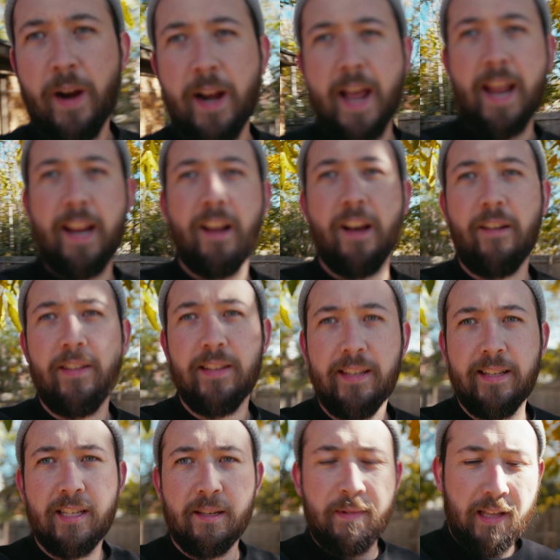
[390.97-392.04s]
right at it,
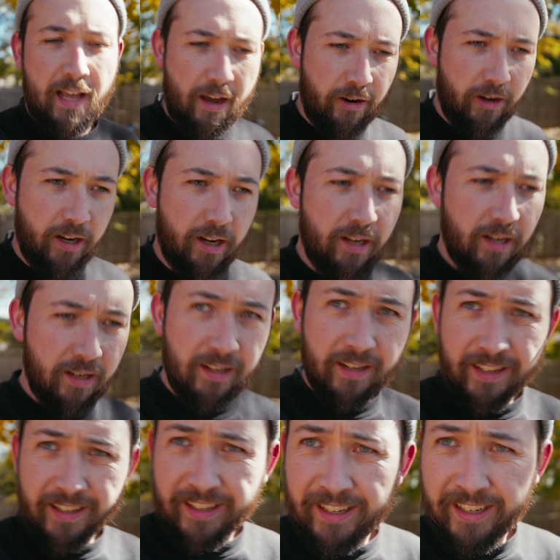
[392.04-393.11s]
obviously it's going to be louder.
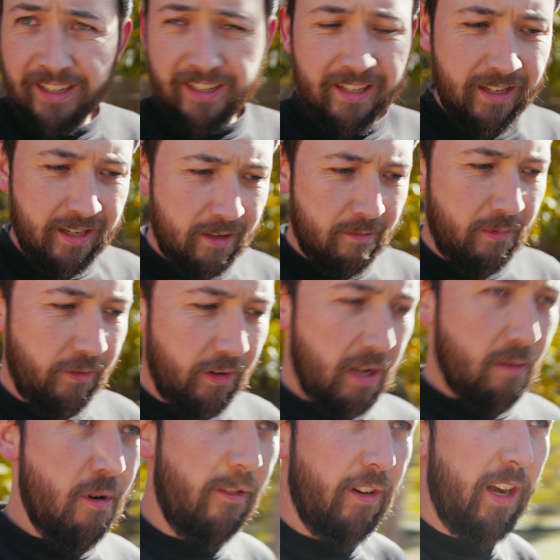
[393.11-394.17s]
If we
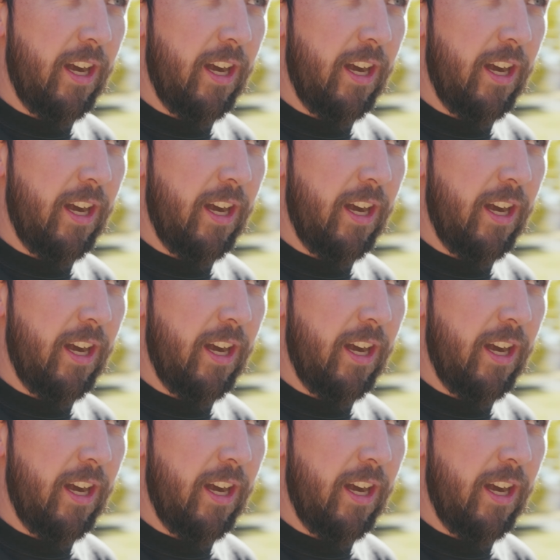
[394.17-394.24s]
come over